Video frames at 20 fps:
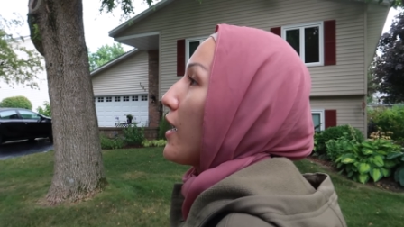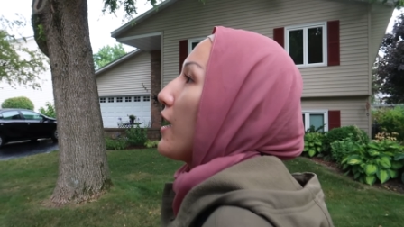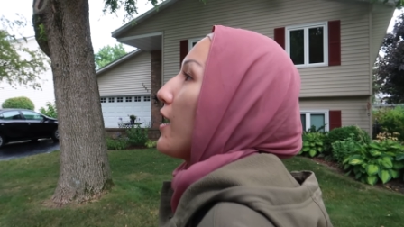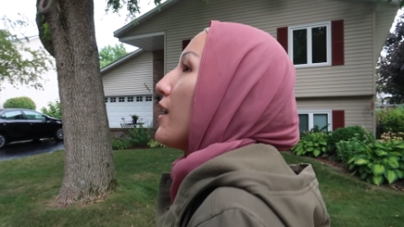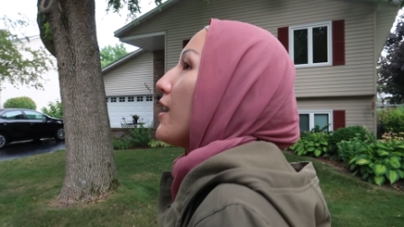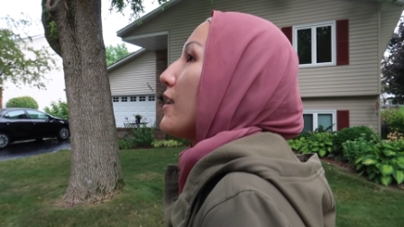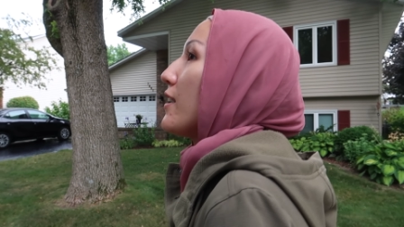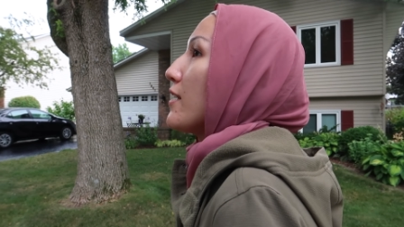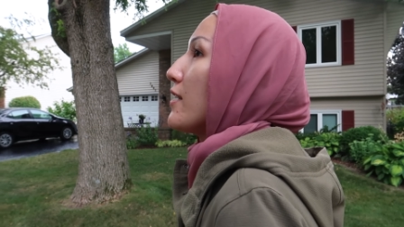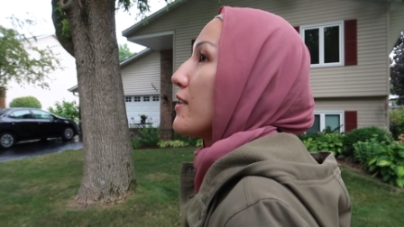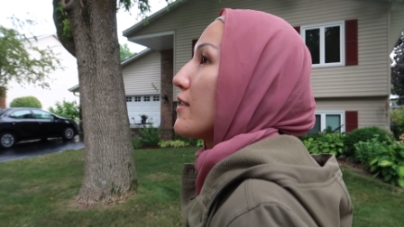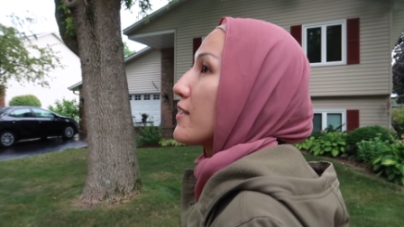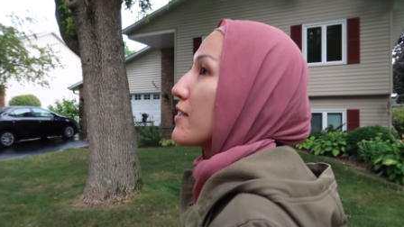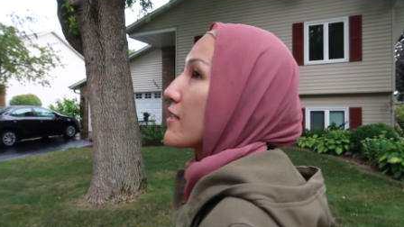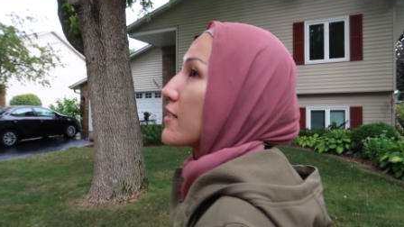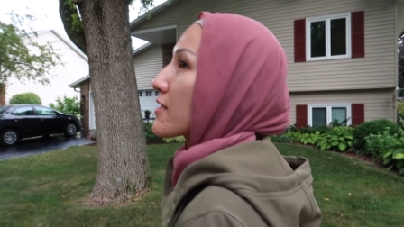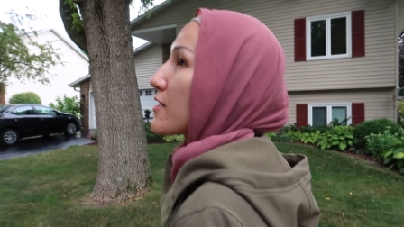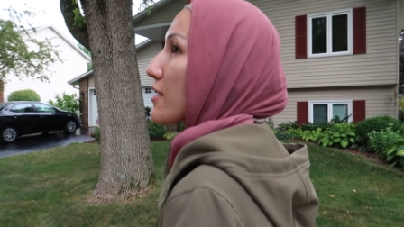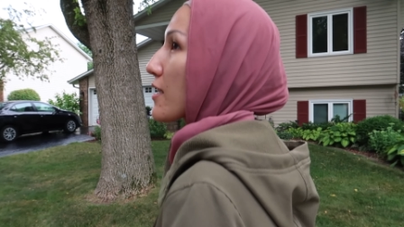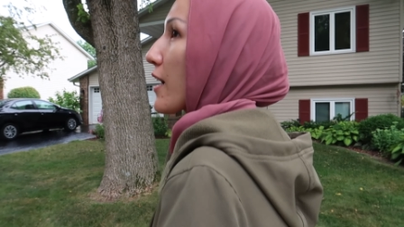
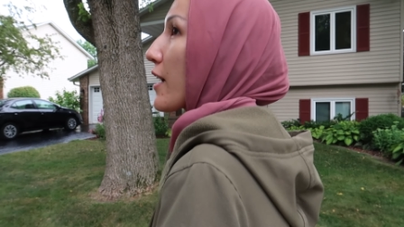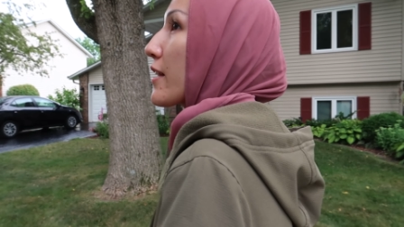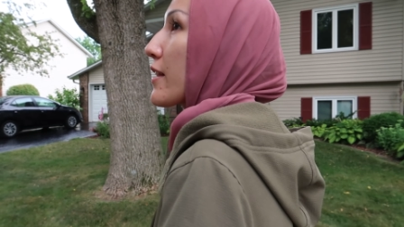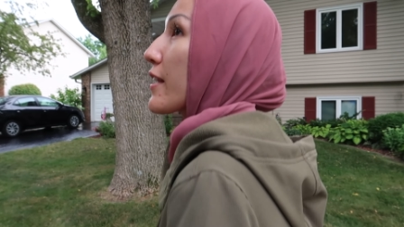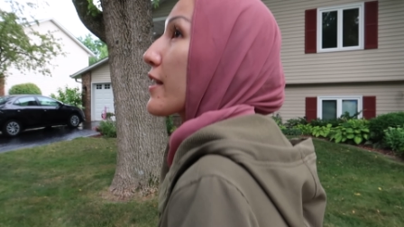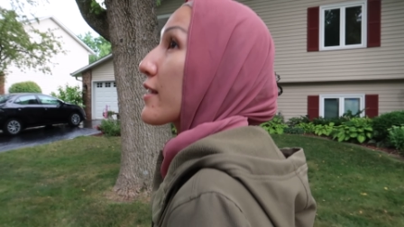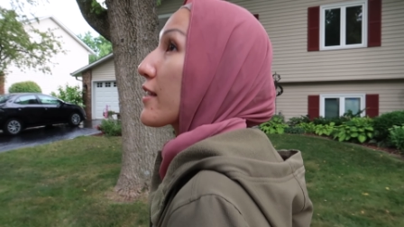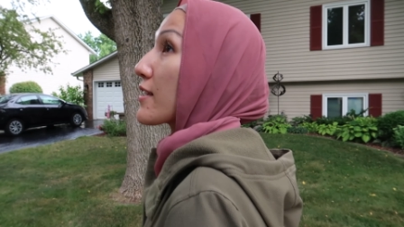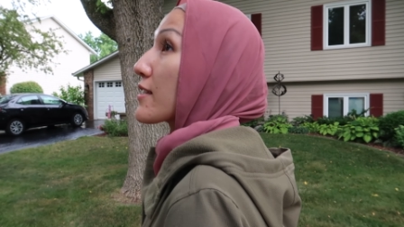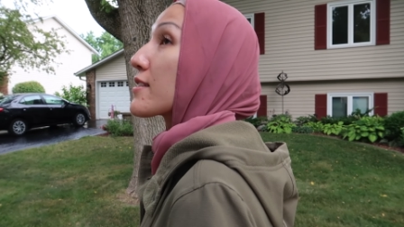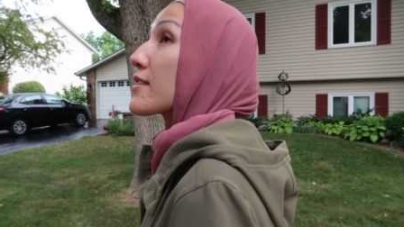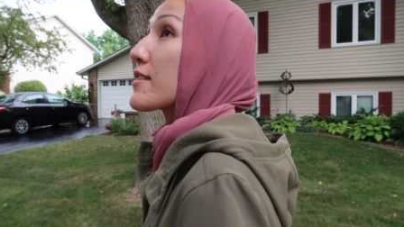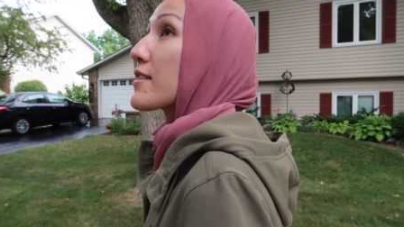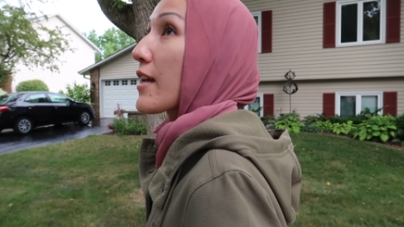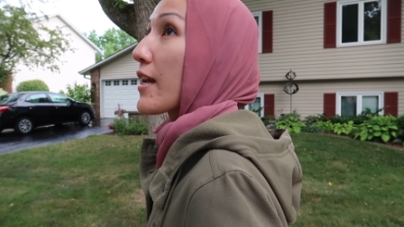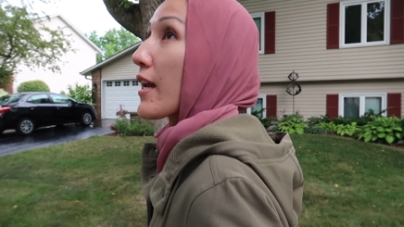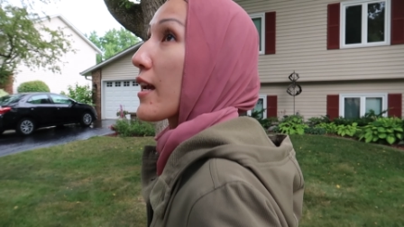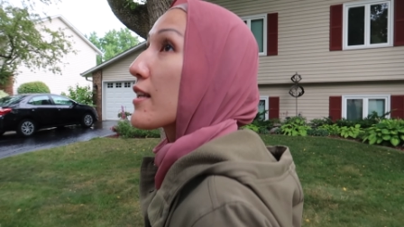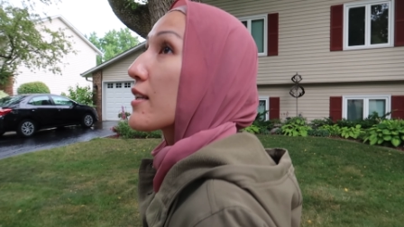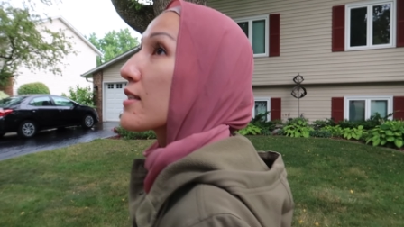and I like this
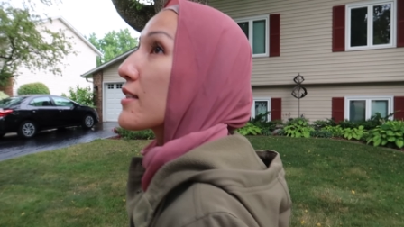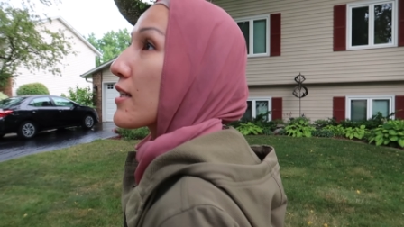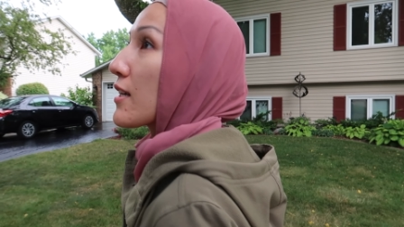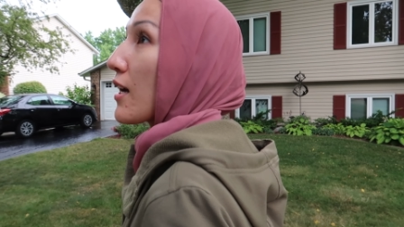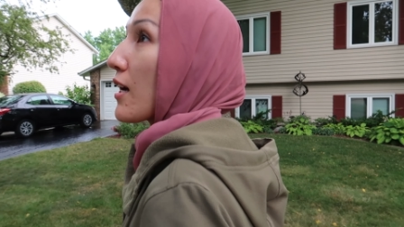state.